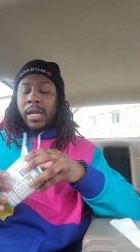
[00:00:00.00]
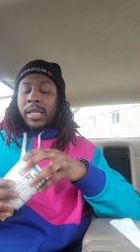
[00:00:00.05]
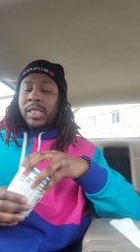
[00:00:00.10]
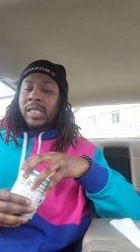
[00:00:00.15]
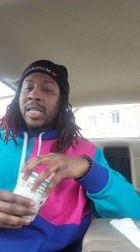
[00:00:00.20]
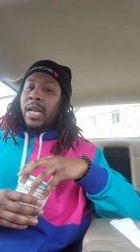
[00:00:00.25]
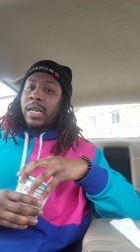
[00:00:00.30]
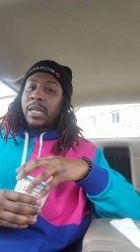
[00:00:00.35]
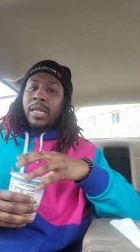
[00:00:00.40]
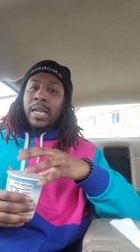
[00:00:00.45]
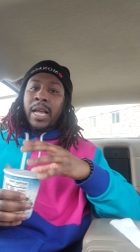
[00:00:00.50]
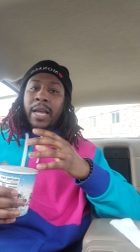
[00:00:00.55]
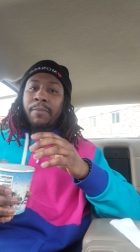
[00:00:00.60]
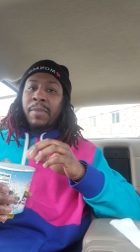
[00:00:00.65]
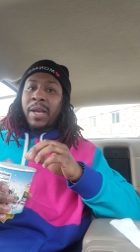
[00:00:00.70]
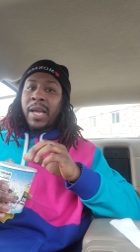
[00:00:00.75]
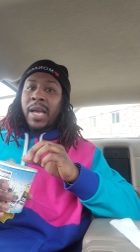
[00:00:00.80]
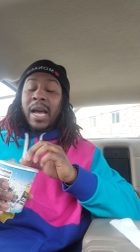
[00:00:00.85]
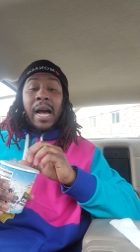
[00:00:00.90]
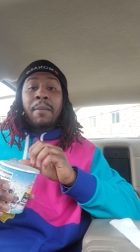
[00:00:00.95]
It's kind of
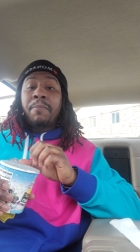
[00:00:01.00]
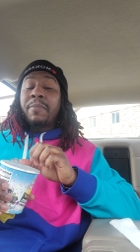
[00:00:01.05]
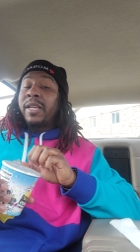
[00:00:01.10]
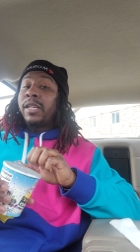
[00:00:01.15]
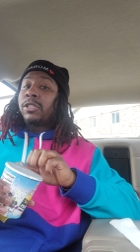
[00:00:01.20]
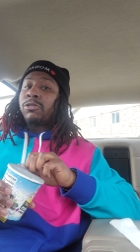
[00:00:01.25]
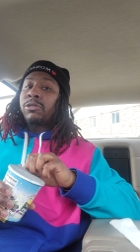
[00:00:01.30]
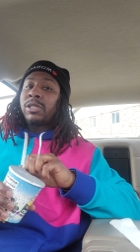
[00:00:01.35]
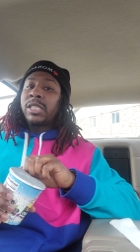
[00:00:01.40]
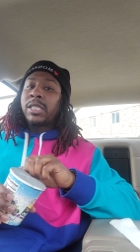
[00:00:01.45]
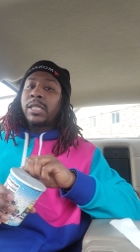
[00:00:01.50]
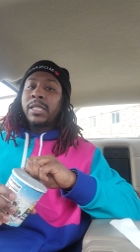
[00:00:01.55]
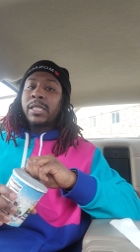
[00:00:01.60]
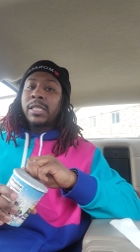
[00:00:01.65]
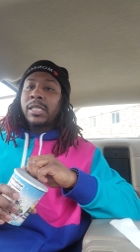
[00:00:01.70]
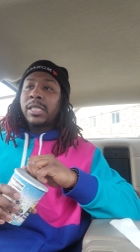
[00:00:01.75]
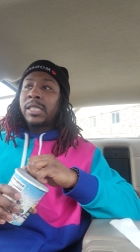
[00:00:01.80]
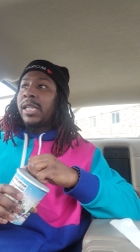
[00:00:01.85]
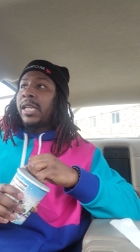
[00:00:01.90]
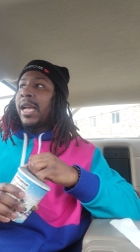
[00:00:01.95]
like, man, I'm
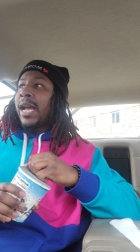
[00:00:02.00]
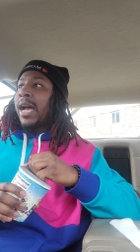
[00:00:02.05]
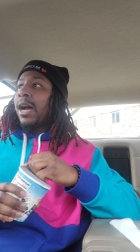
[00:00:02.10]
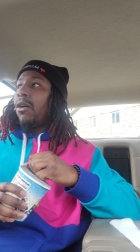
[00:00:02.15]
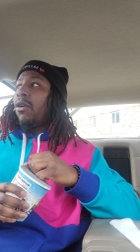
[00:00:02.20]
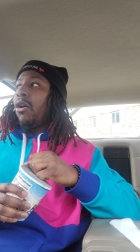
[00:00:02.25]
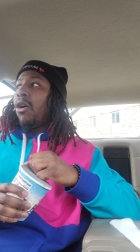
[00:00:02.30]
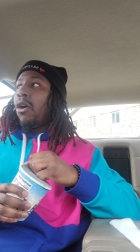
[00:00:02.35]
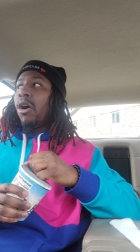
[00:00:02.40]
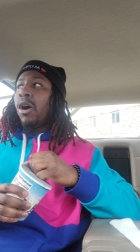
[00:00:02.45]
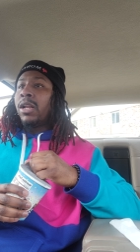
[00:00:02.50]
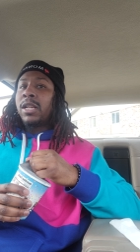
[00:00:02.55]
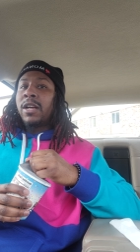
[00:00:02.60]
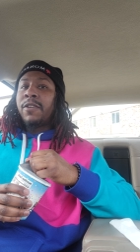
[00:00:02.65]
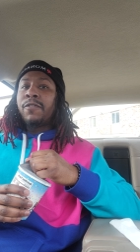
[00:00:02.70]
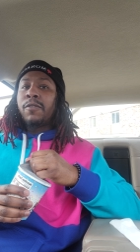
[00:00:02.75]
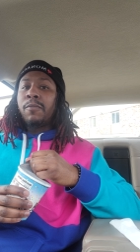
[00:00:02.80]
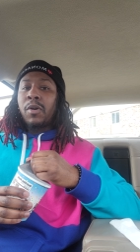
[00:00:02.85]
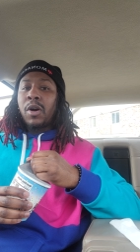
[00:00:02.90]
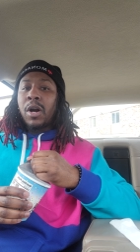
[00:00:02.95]
interested to see how all
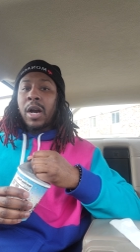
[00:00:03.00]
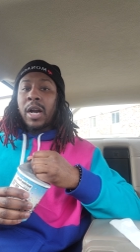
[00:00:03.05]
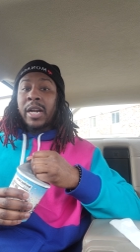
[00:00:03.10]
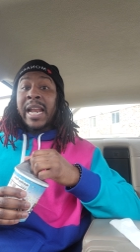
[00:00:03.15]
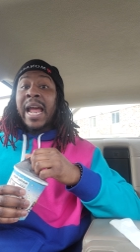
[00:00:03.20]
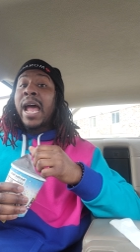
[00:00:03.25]
of them are.